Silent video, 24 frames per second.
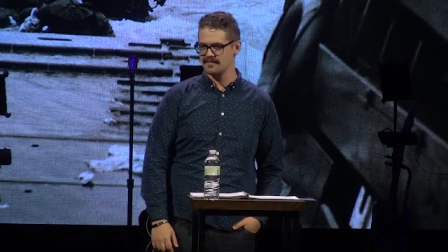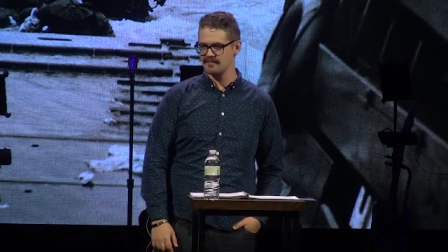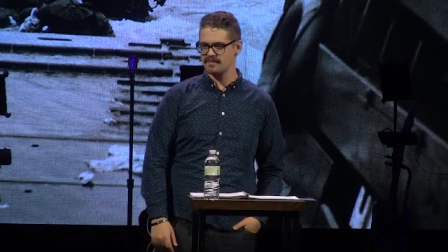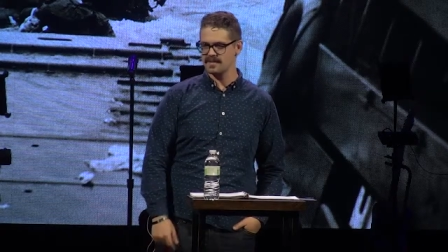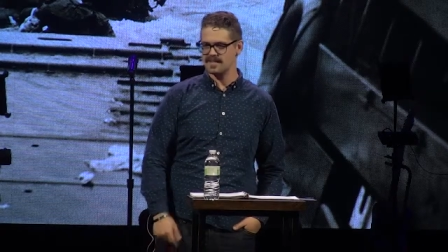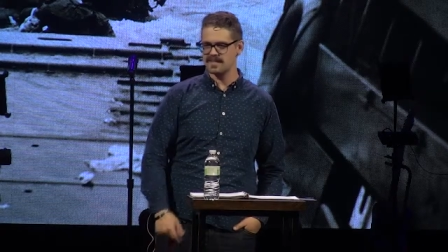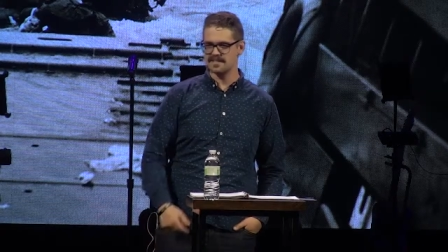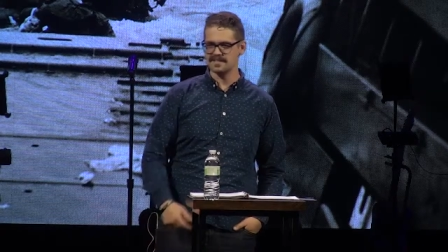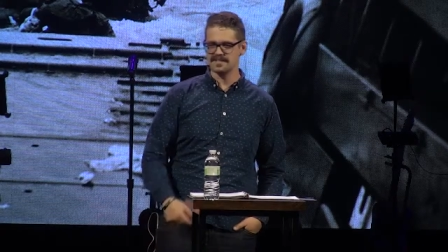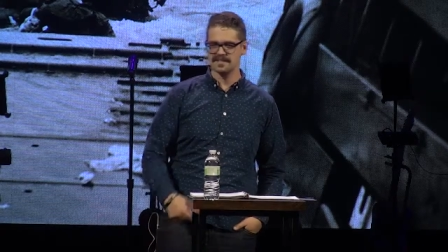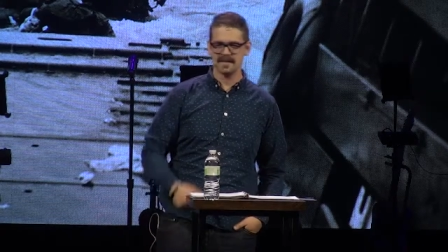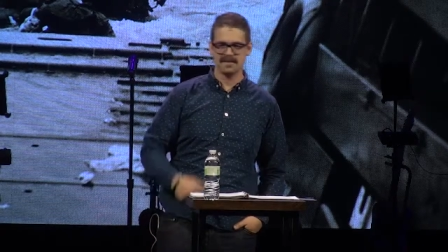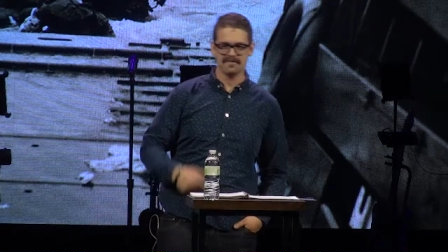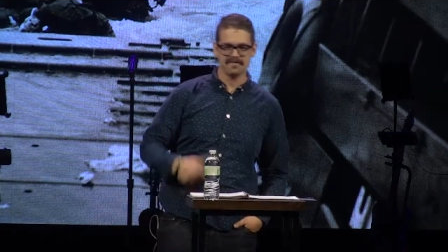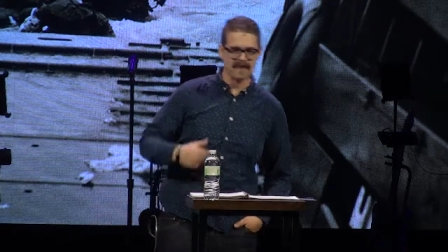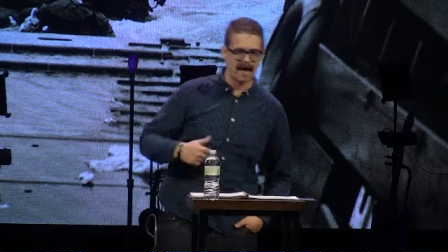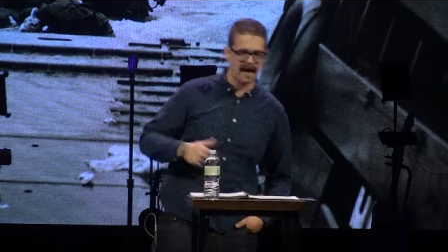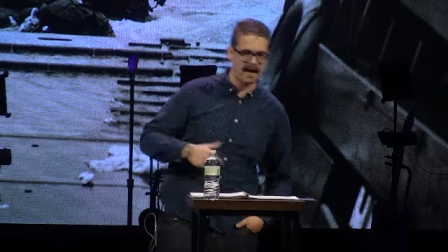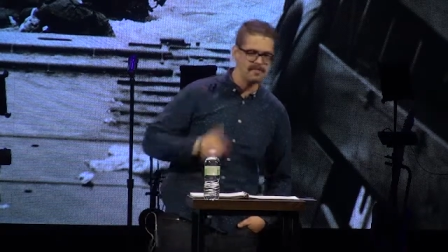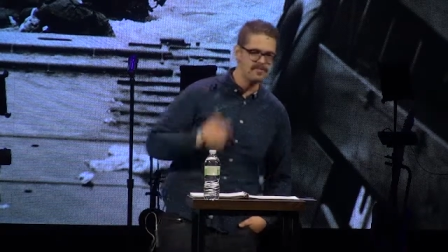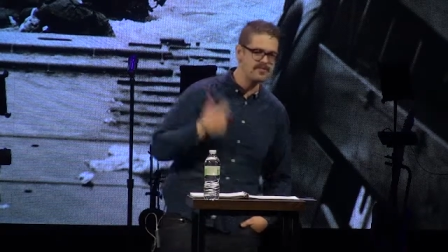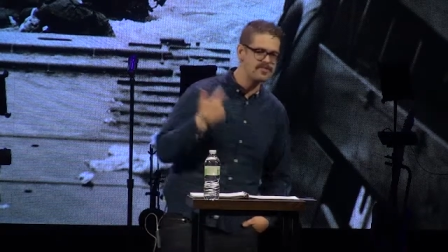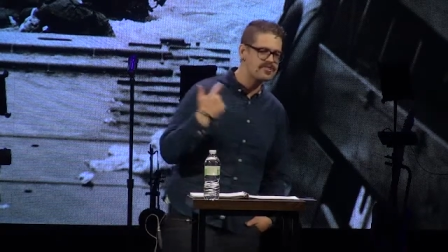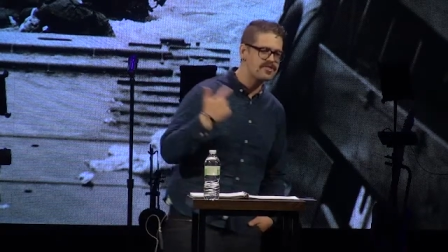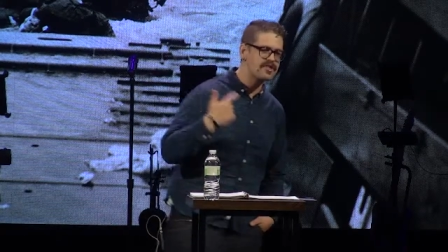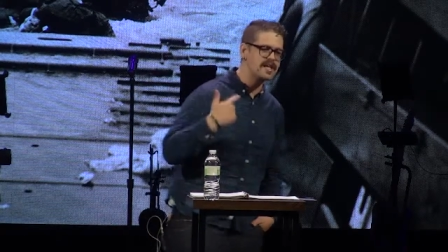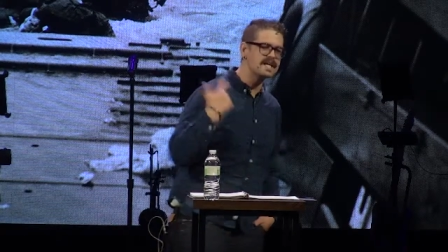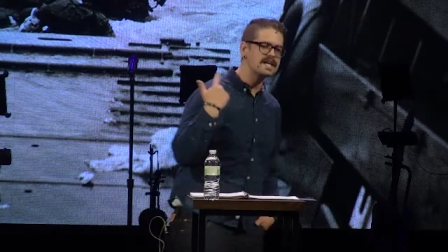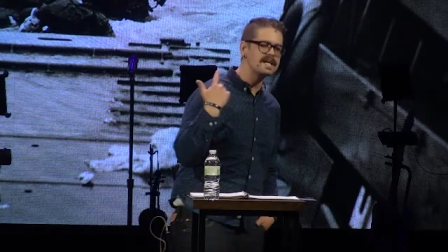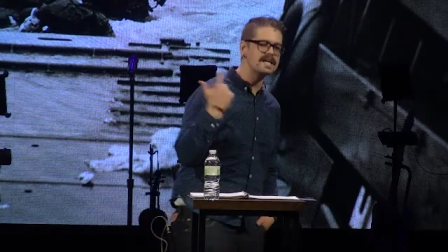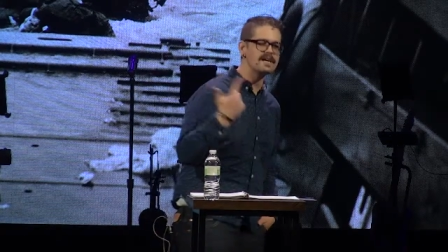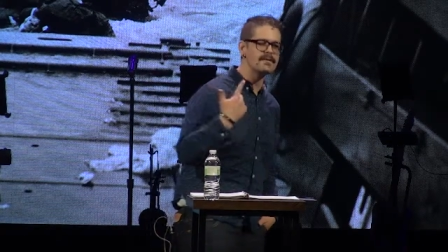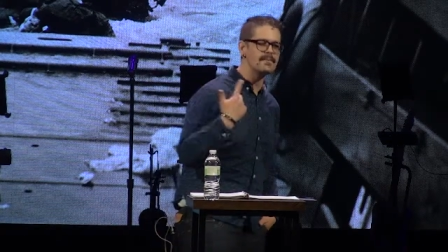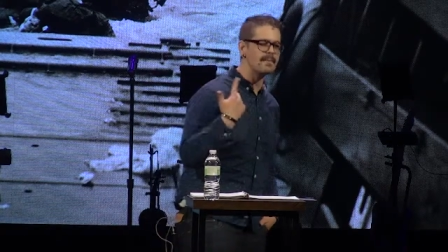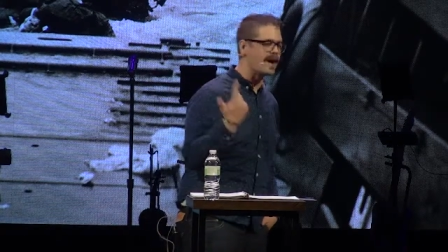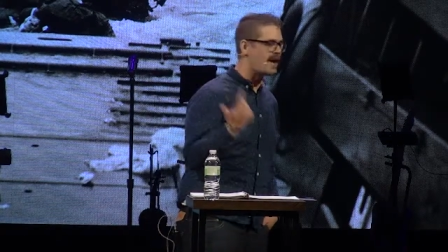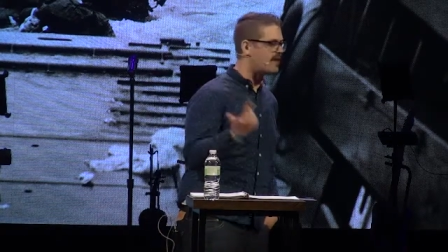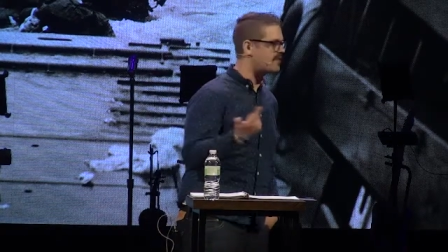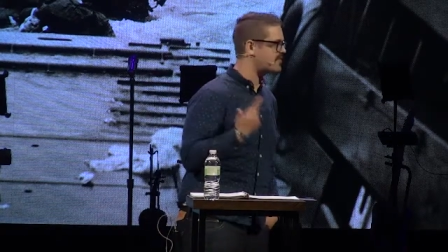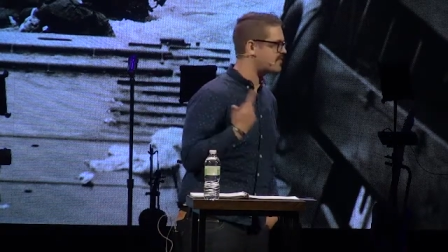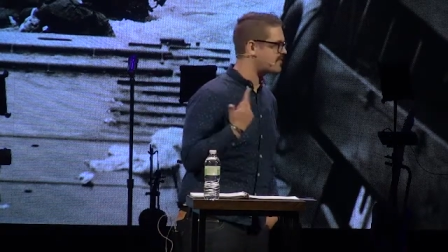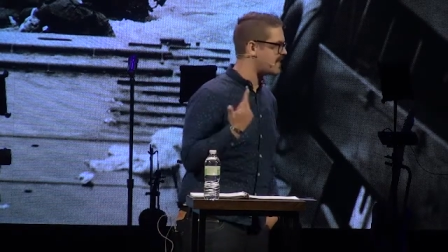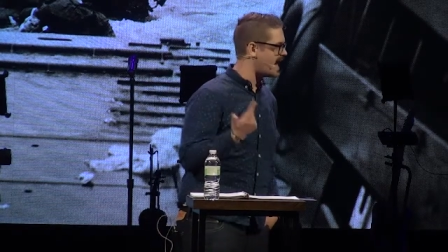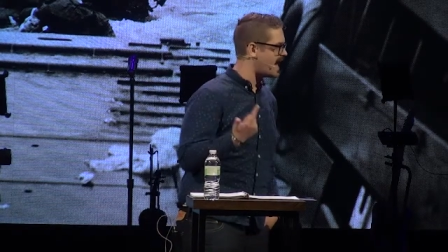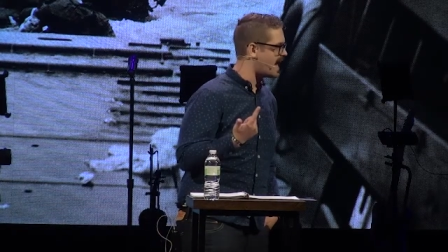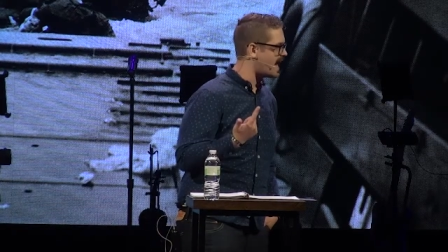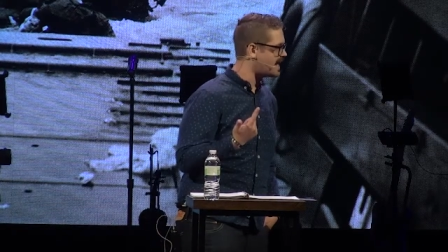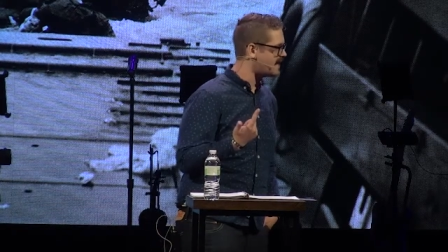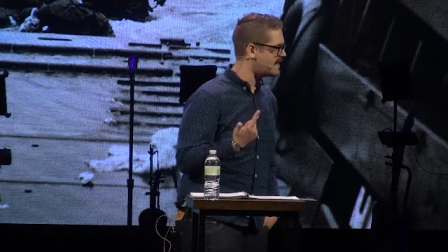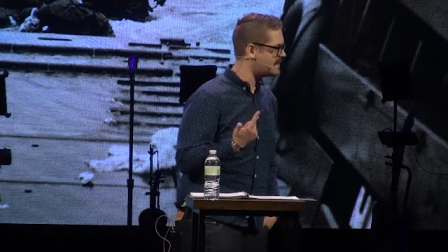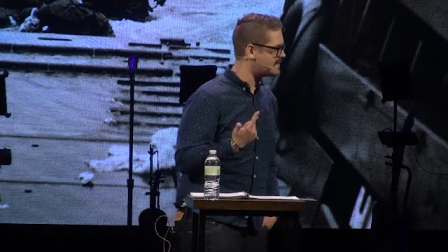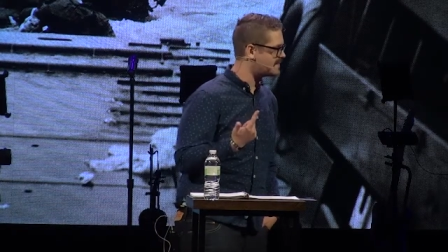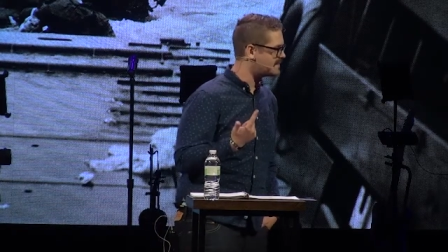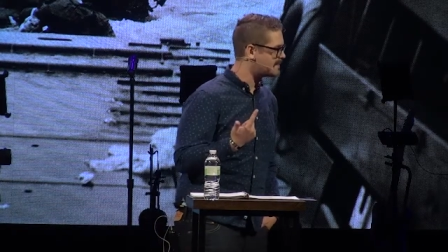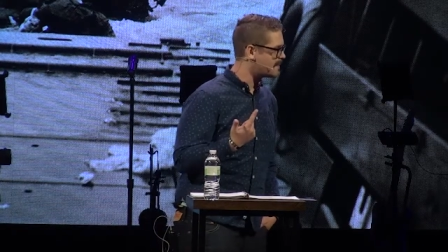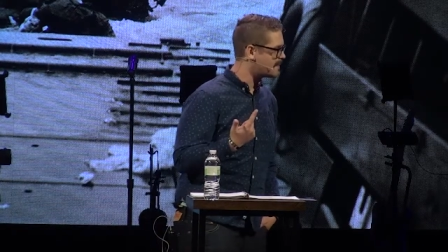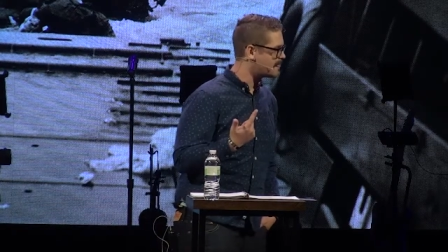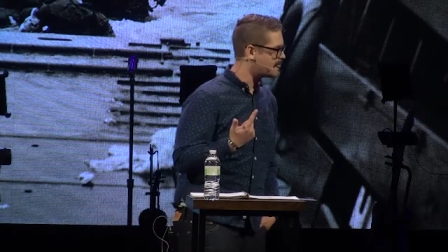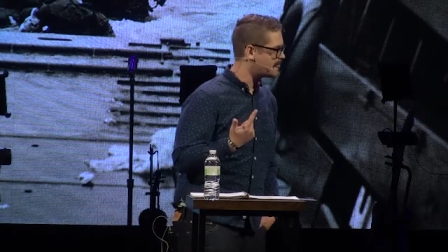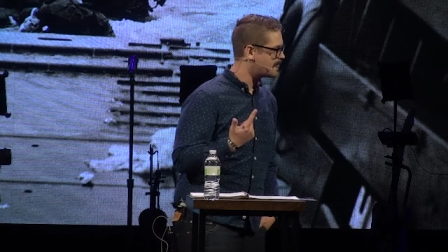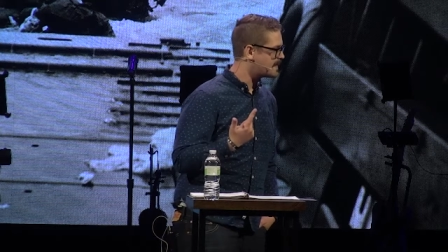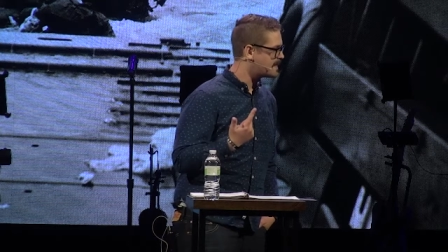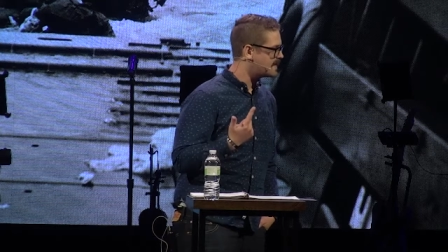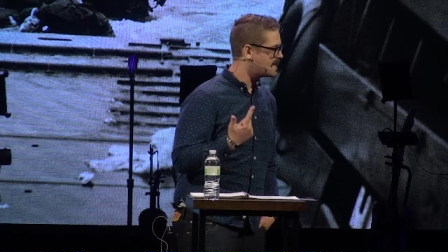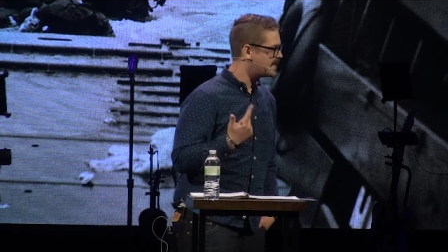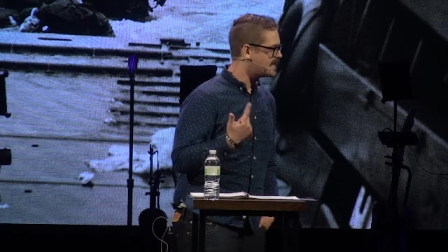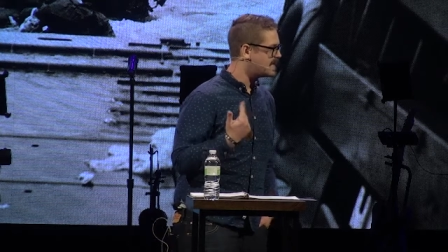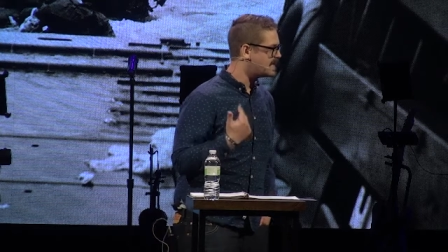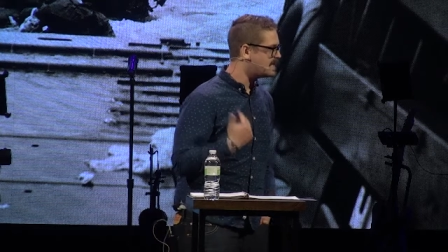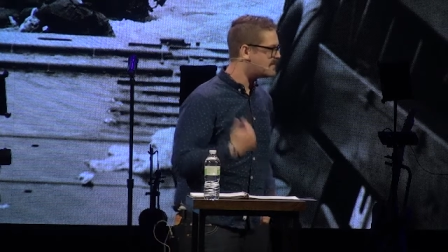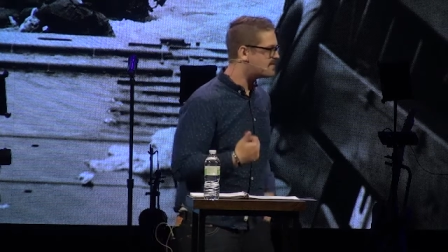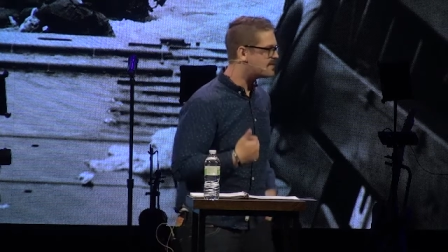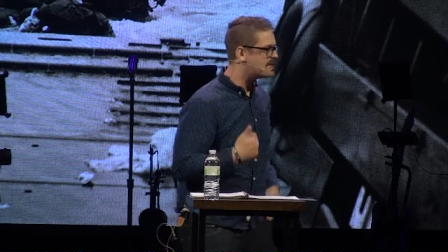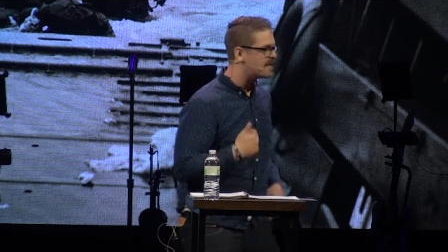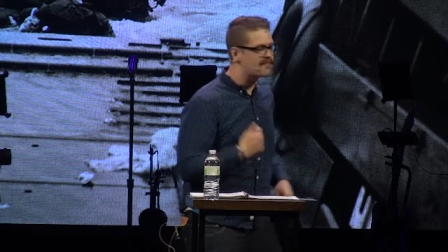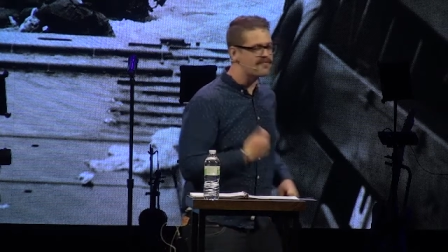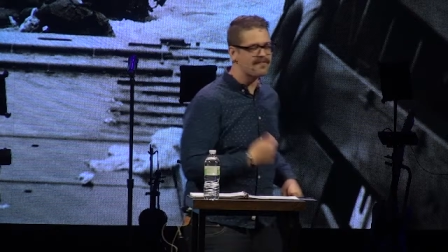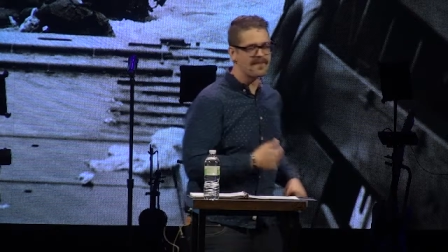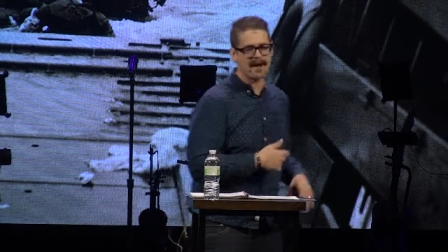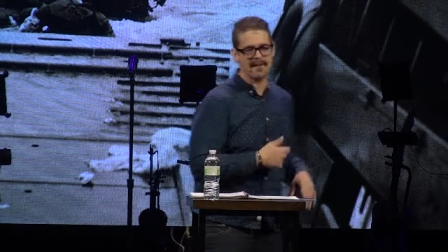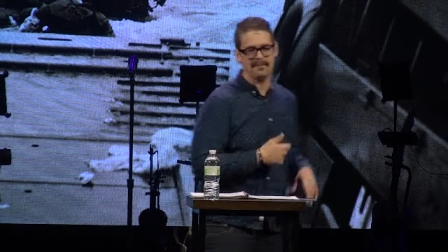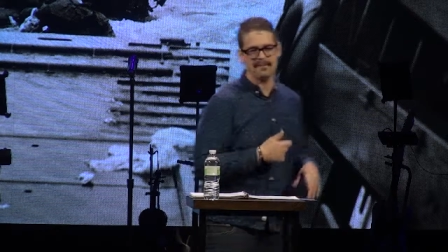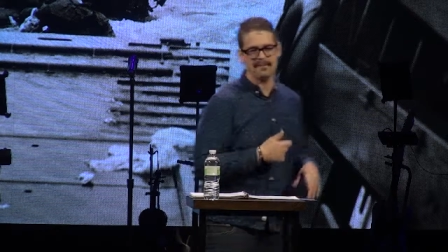Because if I'm thinking about that, even if I